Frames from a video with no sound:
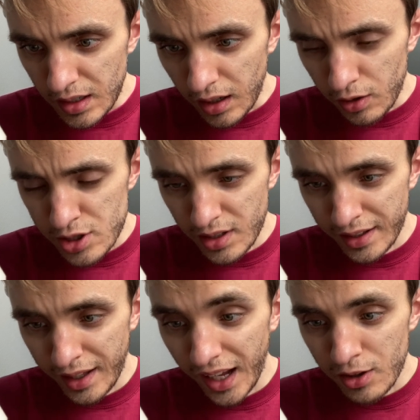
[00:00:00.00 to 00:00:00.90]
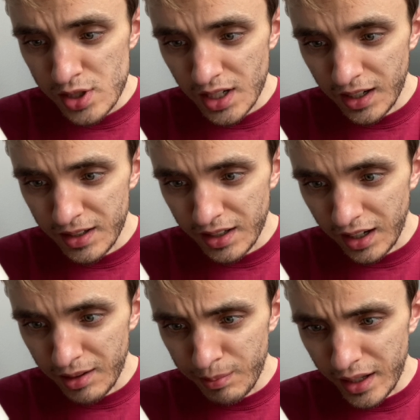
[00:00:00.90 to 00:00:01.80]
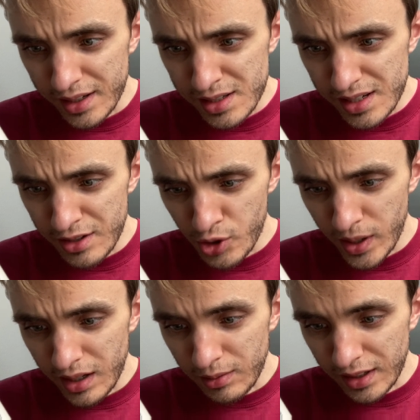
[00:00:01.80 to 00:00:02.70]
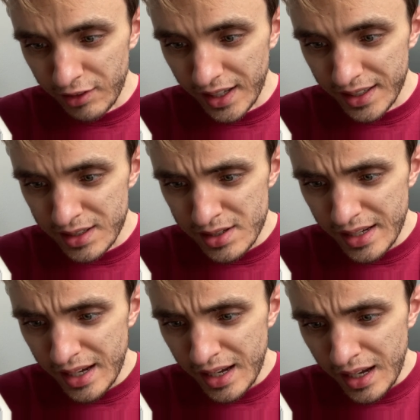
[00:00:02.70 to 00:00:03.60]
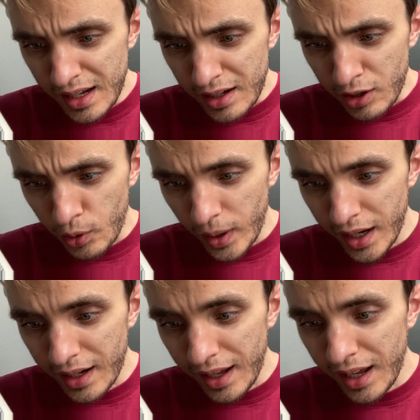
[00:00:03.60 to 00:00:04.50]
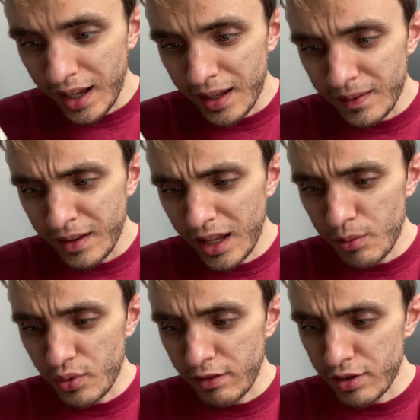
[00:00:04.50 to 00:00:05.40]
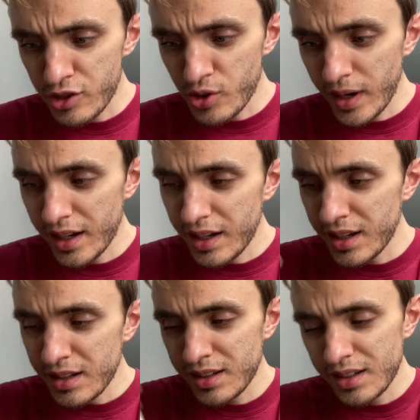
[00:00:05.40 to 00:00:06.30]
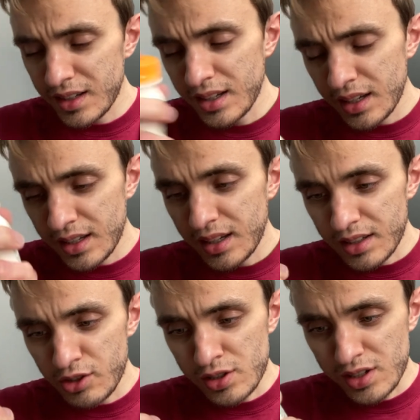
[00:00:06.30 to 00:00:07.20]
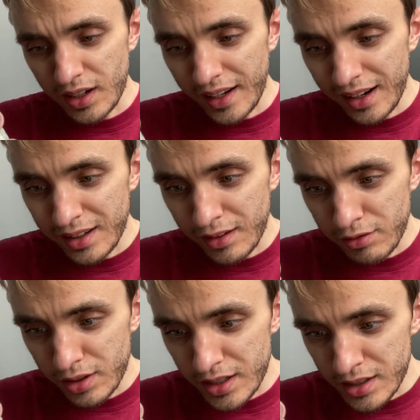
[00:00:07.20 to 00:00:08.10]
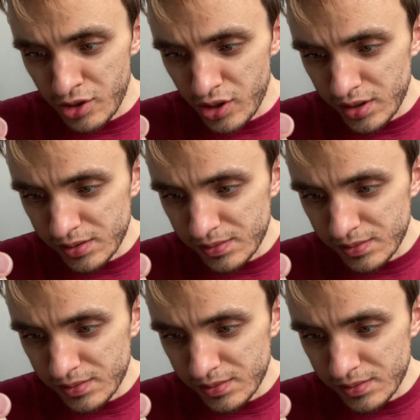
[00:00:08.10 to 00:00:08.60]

Oh, so the cows aren't RBST treated, whatever that is. Grade A, keep refrigerated. Just took it out of the fridge.